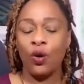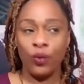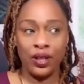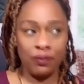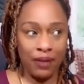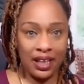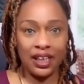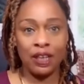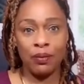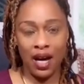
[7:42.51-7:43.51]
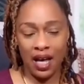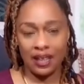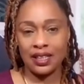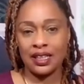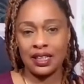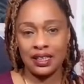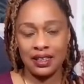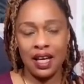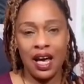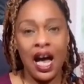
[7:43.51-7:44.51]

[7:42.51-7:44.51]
when making policies.